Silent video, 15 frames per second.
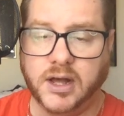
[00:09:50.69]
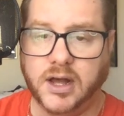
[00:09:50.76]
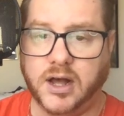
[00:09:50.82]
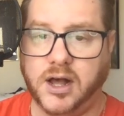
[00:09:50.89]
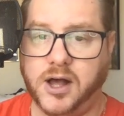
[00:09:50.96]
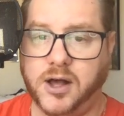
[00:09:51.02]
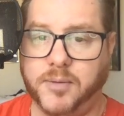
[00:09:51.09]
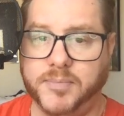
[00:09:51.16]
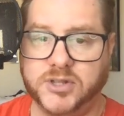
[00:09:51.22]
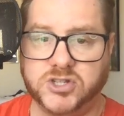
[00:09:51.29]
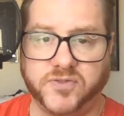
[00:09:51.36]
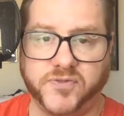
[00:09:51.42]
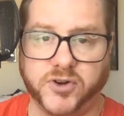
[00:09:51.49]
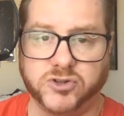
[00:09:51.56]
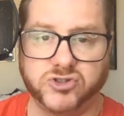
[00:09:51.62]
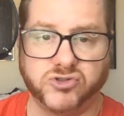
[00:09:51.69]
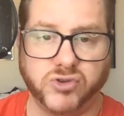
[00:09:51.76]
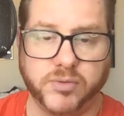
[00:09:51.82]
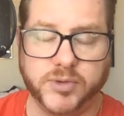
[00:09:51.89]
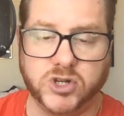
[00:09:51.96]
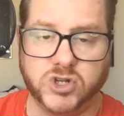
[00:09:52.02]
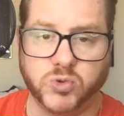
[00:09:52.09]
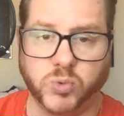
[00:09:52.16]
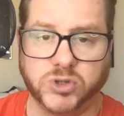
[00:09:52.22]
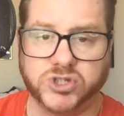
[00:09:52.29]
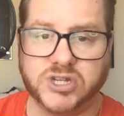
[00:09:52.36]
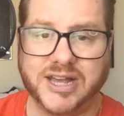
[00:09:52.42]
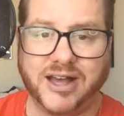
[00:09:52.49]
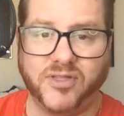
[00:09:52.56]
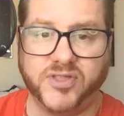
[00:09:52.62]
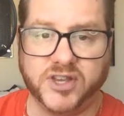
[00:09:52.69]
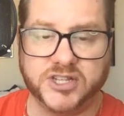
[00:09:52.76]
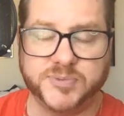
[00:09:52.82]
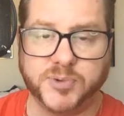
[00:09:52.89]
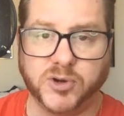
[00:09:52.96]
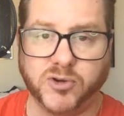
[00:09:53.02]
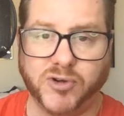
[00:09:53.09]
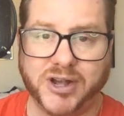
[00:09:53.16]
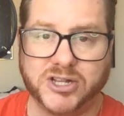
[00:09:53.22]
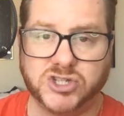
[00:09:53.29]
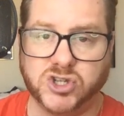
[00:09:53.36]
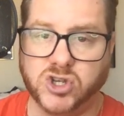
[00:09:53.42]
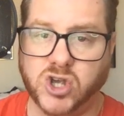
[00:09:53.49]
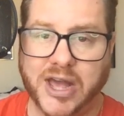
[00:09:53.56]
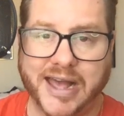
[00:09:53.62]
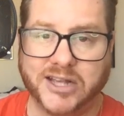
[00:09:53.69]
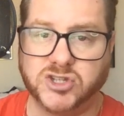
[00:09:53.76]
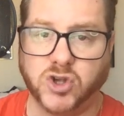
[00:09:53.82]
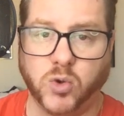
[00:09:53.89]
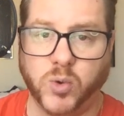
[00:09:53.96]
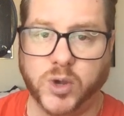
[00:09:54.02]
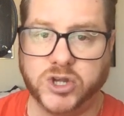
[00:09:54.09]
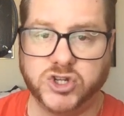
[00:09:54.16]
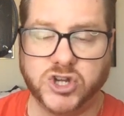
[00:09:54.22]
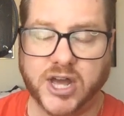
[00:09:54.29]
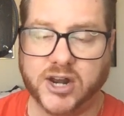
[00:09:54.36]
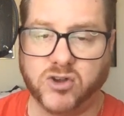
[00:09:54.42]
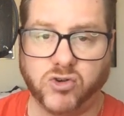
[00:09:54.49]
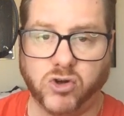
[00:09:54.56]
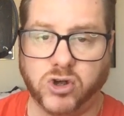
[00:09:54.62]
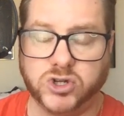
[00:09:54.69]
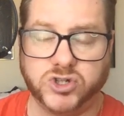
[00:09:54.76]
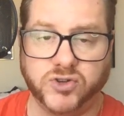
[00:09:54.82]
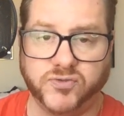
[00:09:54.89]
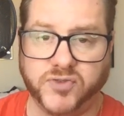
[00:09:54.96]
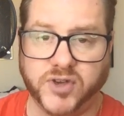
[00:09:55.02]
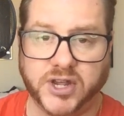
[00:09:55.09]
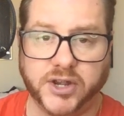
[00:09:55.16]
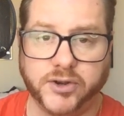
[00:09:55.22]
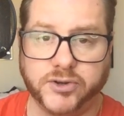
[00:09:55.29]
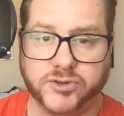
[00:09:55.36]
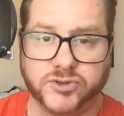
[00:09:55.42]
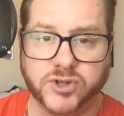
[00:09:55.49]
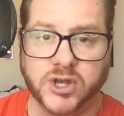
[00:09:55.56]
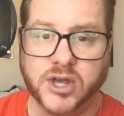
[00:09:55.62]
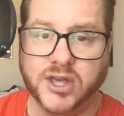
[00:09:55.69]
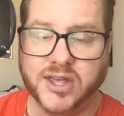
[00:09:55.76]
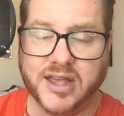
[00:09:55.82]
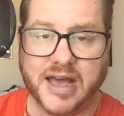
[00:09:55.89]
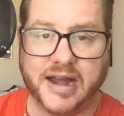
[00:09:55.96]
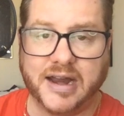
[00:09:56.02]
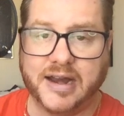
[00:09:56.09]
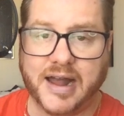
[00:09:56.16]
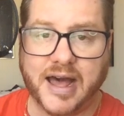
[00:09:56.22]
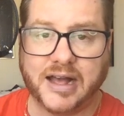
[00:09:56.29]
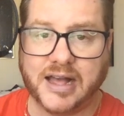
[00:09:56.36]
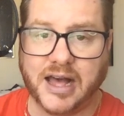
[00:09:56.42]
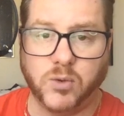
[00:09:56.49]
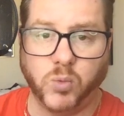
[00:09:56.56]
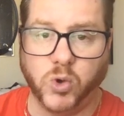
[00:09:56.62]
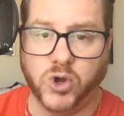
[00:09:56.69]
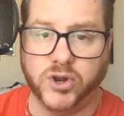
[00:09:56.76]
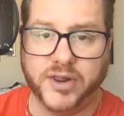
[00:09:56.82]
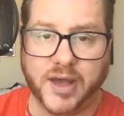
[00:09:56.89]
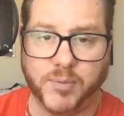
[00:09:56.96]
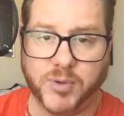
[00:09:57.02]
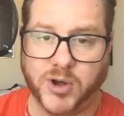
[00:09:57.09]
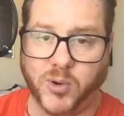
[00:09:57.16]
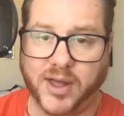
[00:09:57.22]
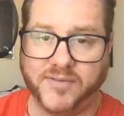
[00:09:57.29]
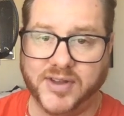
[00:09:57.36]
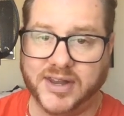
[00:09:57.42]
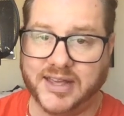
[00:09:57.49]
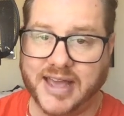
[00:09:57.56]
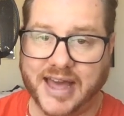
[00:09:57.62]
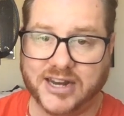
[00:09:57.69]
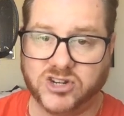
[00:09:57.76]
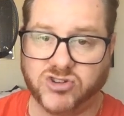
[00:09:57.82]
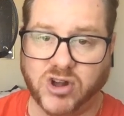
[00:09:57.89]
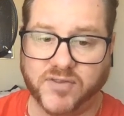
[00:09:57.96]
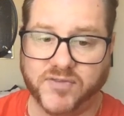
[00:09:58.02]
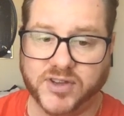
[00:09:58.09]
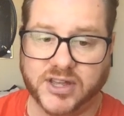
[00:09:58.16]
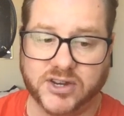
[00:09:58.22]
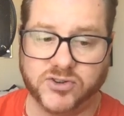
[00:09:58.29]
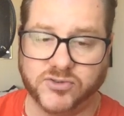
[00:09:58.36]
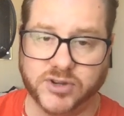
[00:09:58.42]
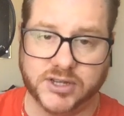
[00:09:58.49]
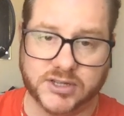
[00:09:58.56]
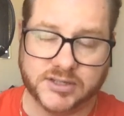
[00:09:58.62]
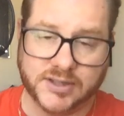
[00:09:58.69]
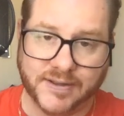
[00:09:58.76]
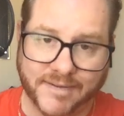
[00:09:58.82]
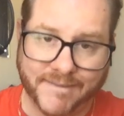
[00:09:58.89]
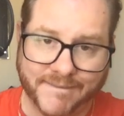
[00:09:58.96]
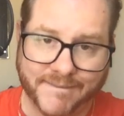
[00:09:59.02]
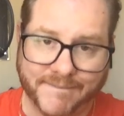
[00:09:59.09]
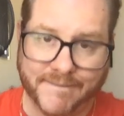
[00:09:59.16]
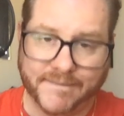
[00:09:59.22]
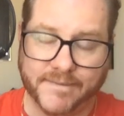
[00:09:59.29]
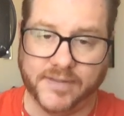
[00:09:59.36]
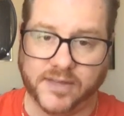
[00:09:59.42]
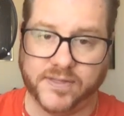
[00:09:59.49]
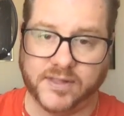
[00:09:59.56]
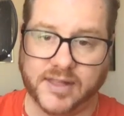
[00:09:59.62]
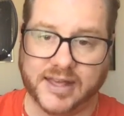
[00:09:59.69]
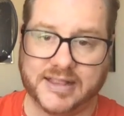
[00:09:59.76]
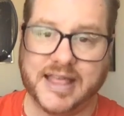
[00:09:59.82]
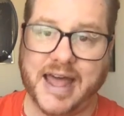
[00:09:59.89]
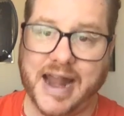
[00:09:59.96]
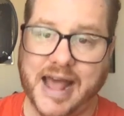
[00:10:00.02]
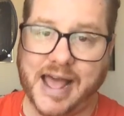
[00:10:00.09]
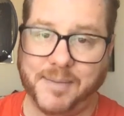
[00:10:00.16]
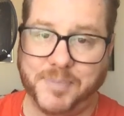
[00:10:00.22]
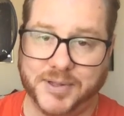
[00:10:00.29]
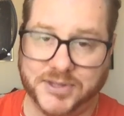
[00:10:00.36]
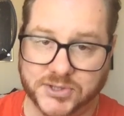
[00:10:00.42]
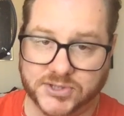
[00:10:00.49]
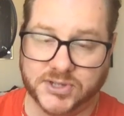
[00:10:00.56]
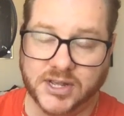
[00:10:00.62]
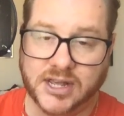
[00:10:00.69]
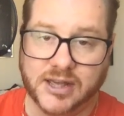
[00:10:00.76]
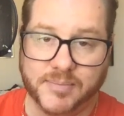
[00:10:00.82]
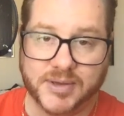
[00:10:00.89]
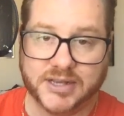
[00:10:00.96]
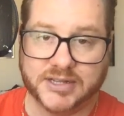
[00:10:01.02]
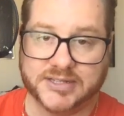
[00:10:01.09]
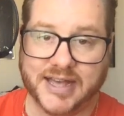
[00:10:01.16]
It's the first scrimmage. We'll see how things progress. As always, you got to cross your fingers. You got to knock on wood that we don't have any catastrophic injuries. Nothing like that happens, because